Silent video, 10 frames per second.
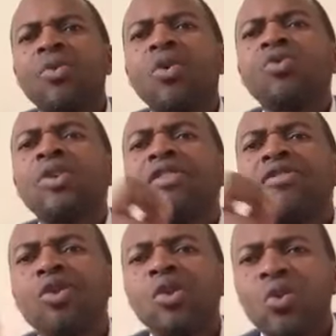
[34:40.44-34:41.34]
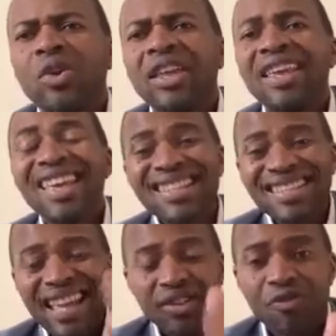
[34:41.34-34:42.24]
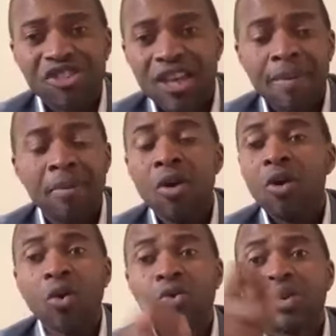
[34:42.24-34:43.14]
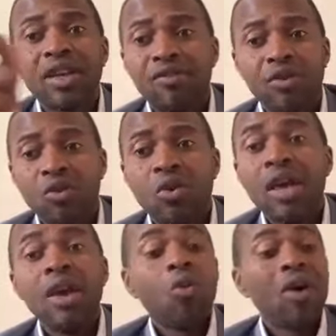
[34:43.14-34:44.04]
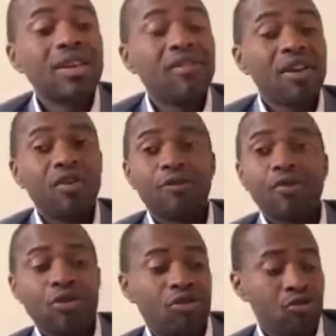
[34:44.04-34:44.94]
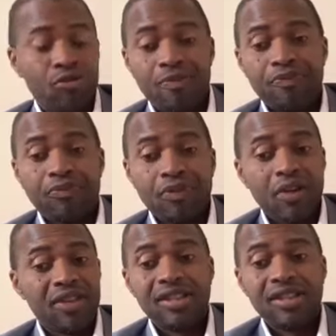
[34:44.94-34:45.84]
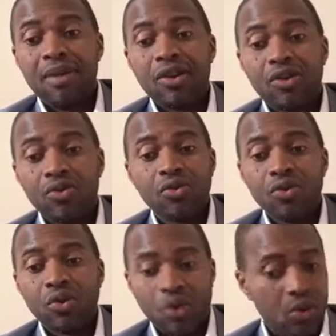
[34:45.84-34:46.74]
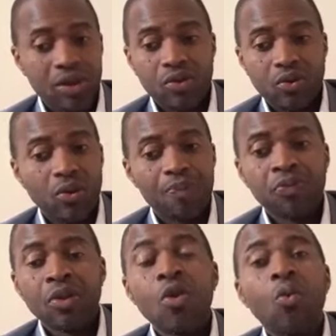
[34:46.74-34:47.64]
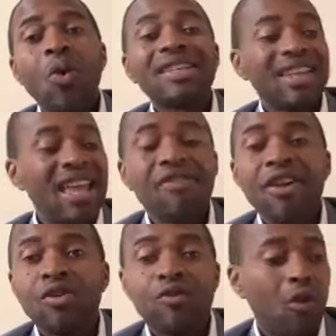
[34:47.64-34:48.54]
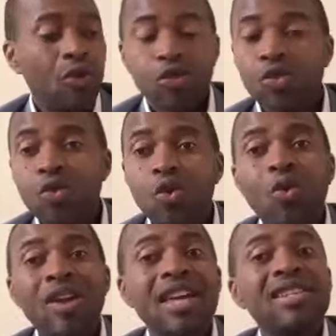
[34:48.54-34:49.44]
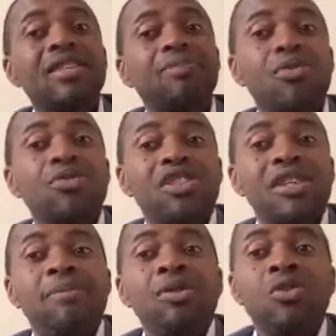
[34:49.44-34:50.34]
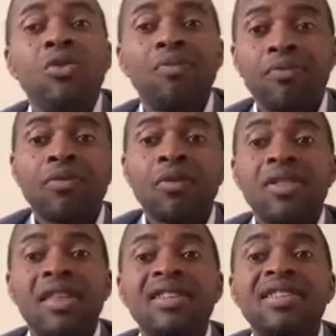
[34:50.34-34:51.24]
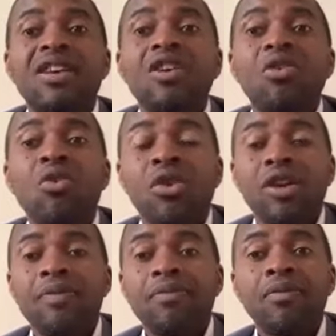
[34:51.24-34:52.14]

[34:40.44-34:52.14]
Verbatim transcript: God will give you glory. Instead of shame, God will give you glory. Whatever you have gone through, now this is my cue. Glory to God. Whatever you've gone through, whether it has brought shame in you, there is a glory.